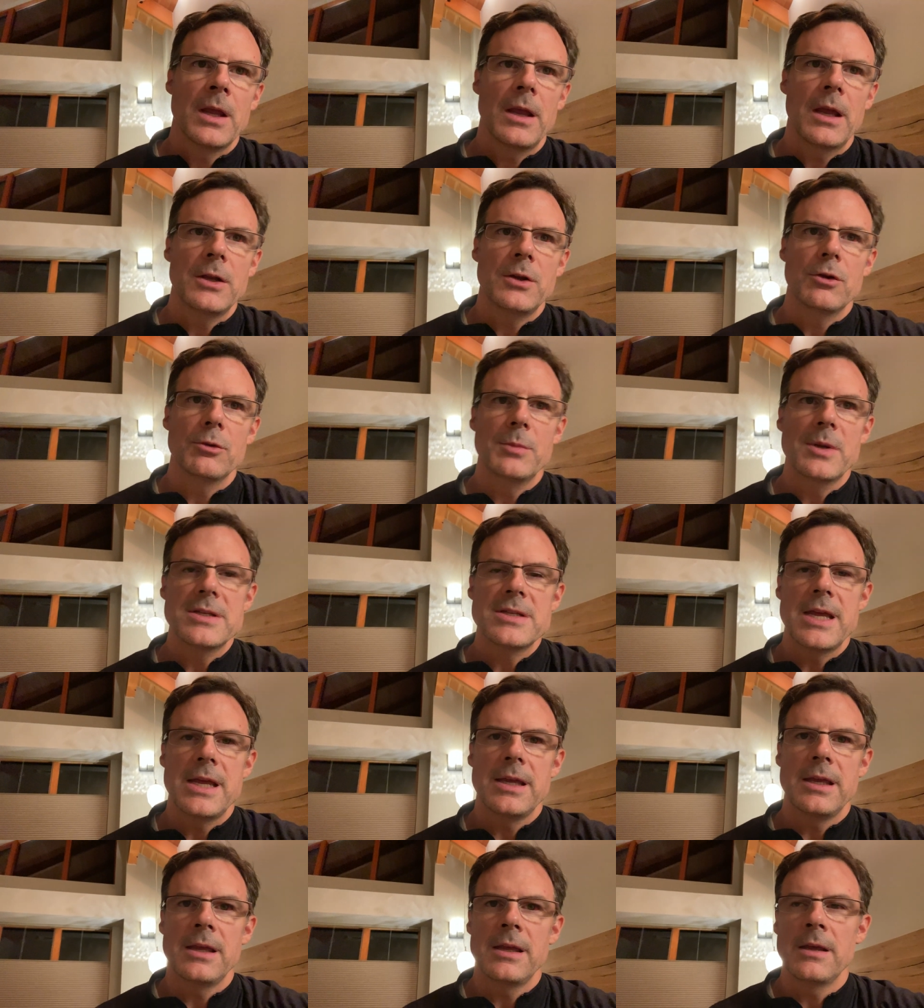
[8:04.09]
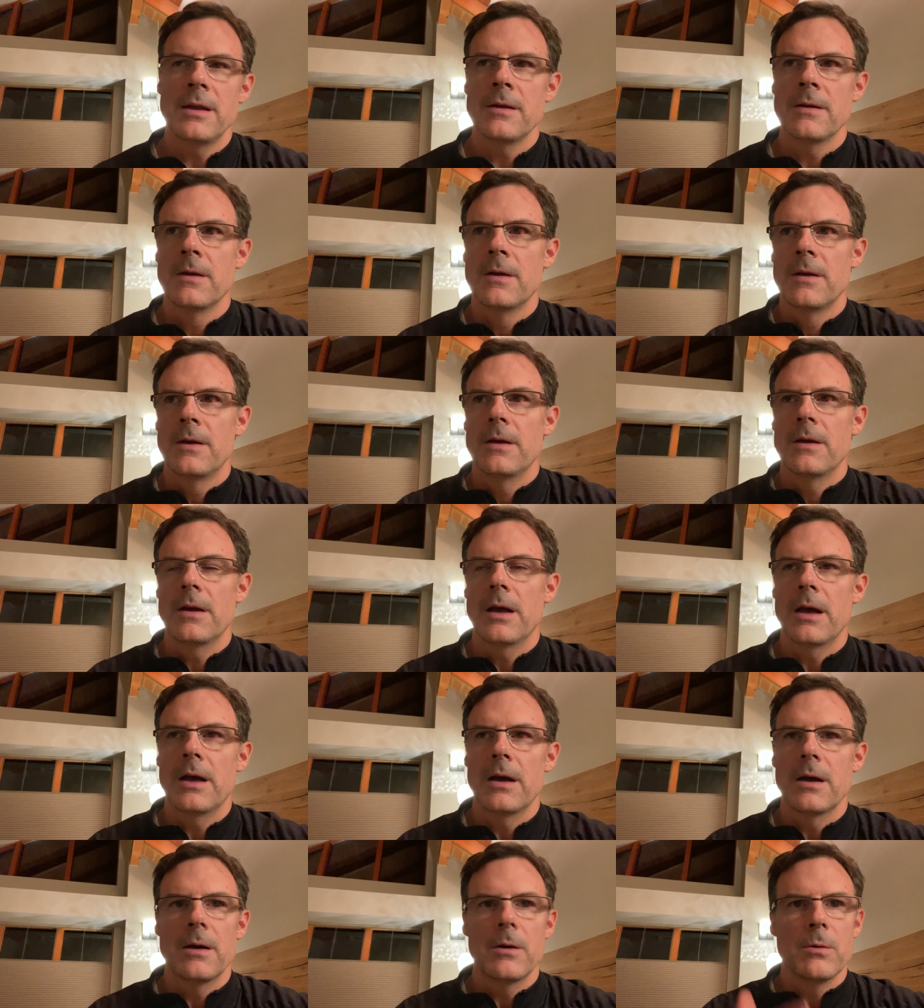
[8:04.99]
And you'd be taking
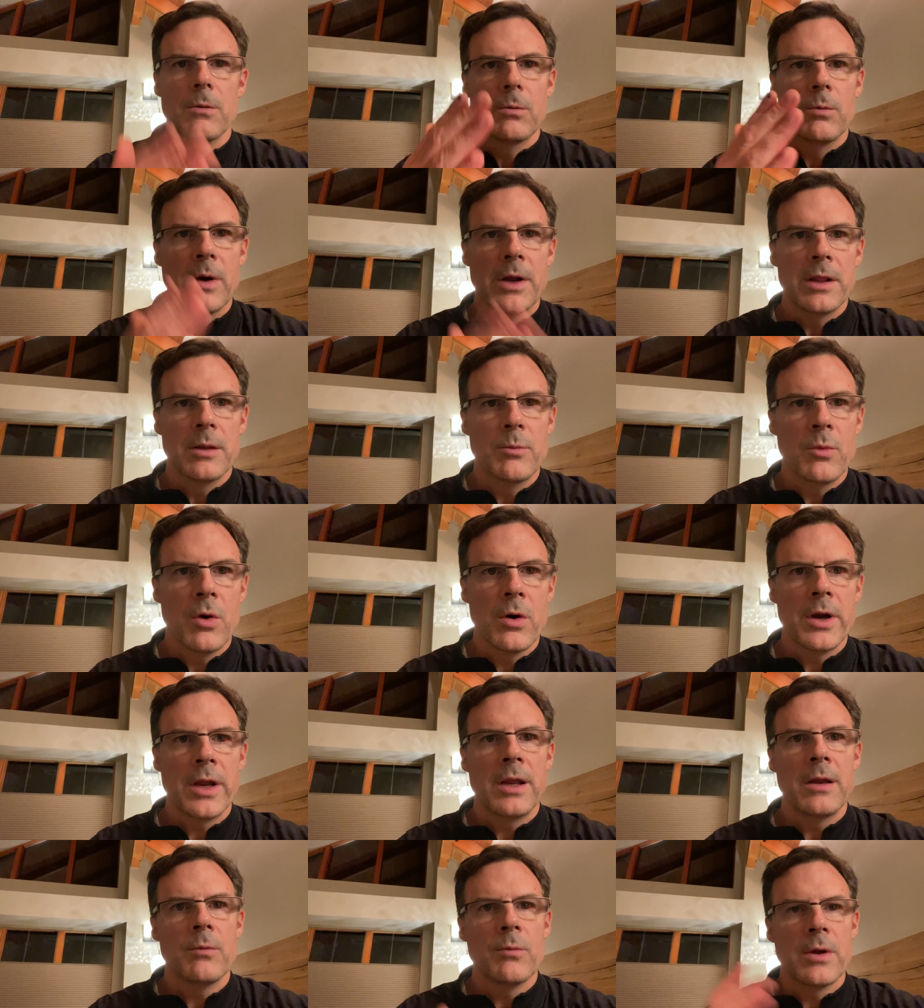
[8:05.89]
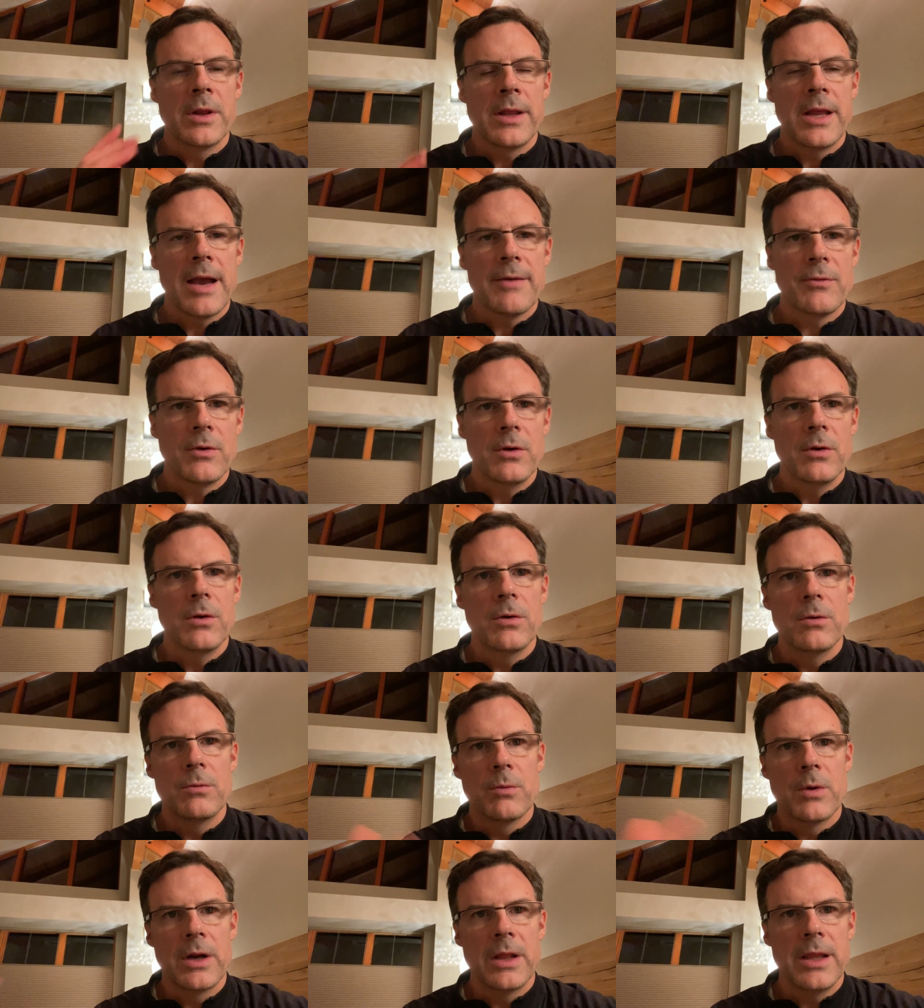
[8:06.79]
uh, one in the morning, one in the
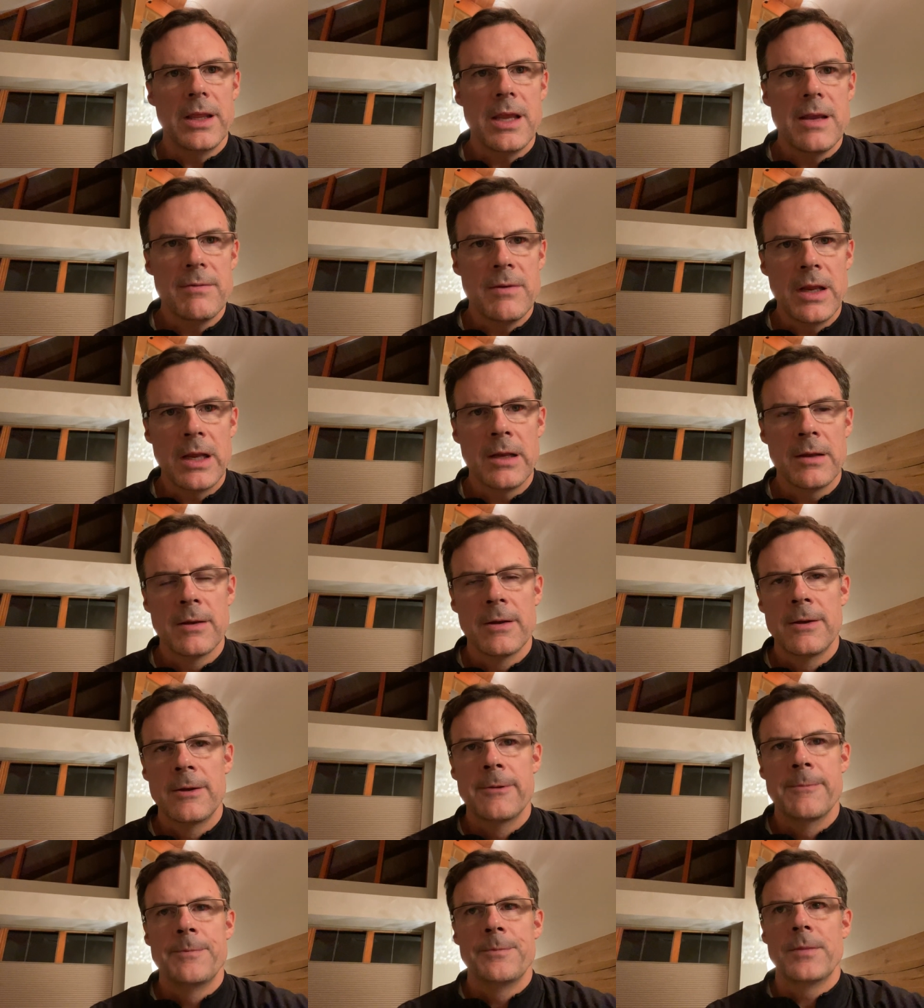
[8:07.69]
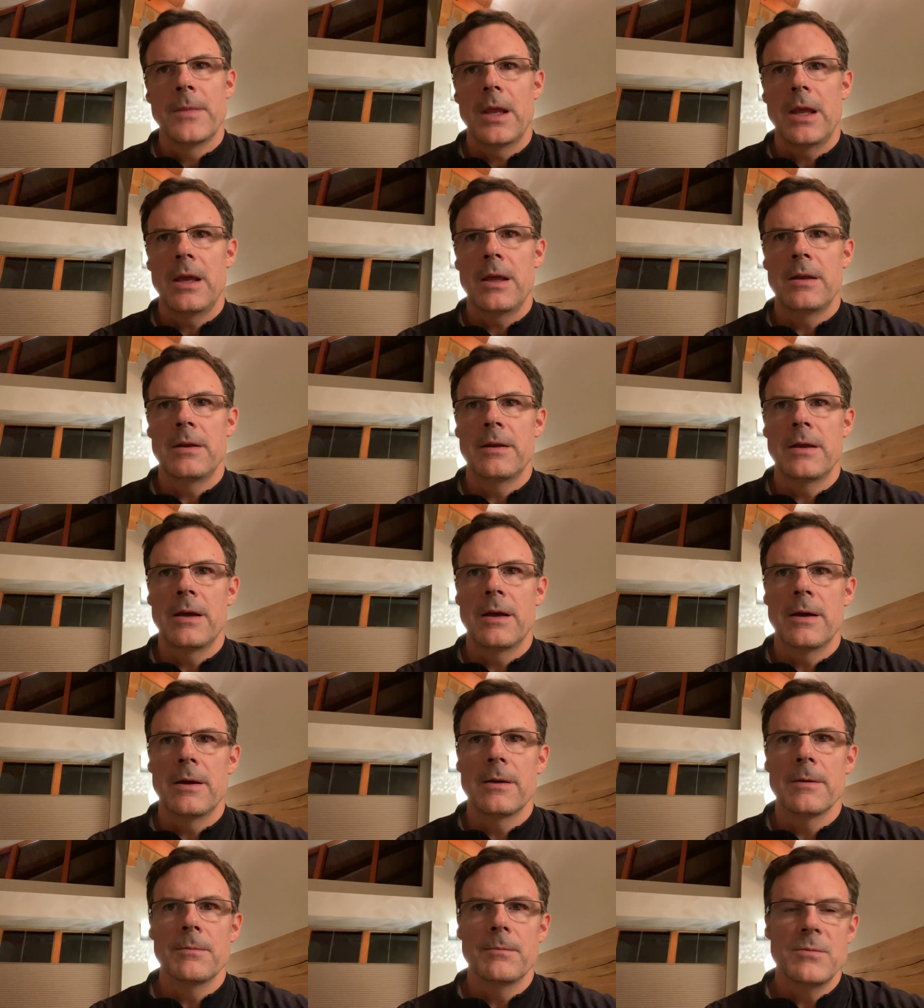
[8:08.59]
afternoon, one in the evening, and
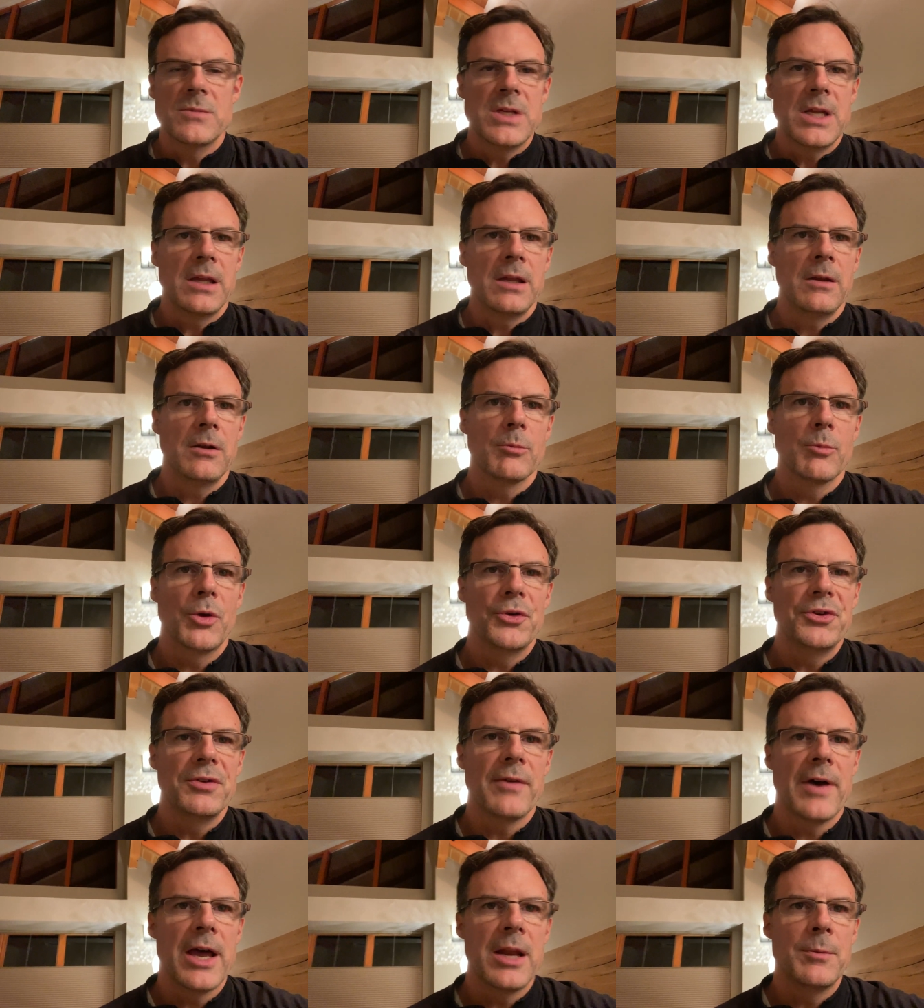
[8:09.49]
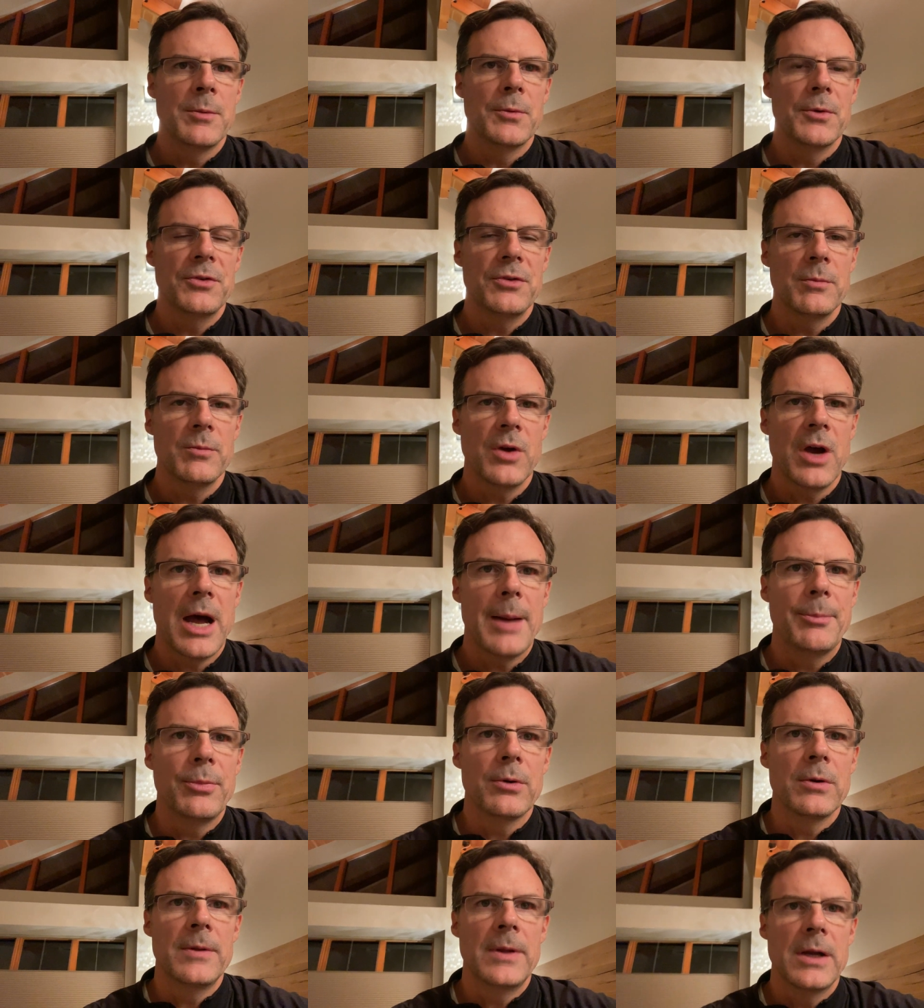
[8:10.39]
uh, taking your multivitamin with some
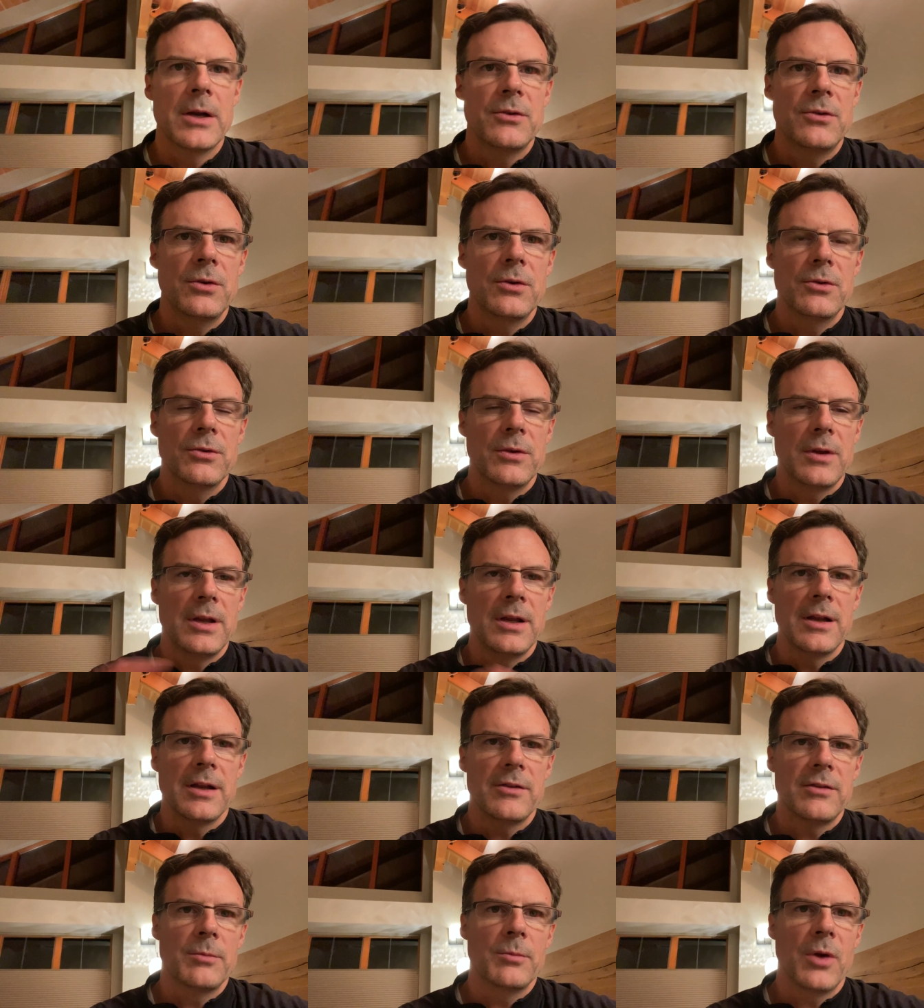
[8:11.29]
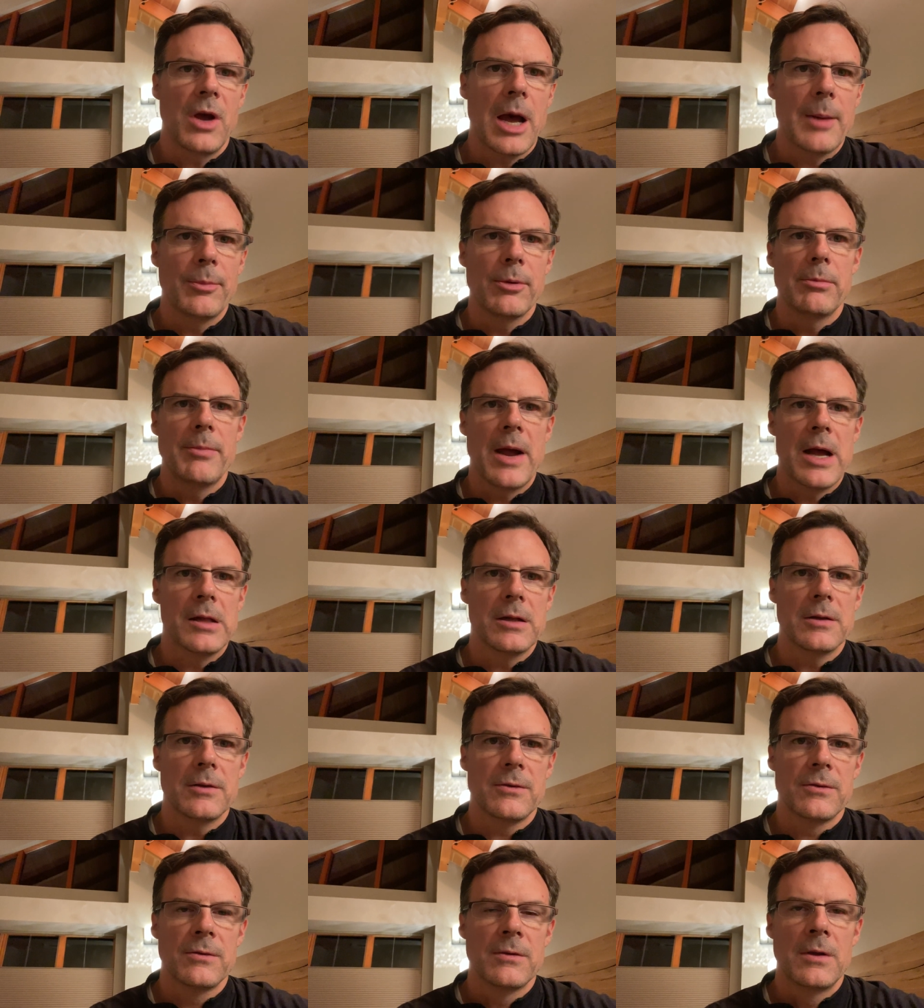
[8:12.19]
copper in there too, so you can get some copper
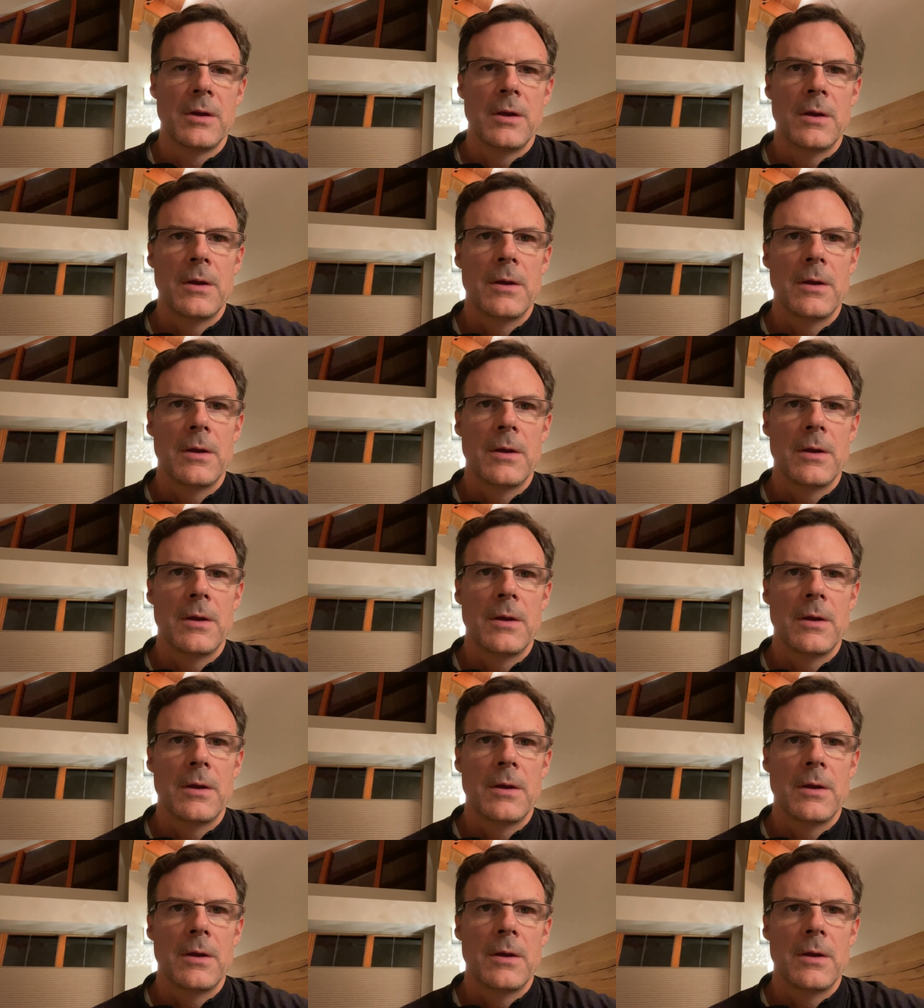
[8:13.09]
balance.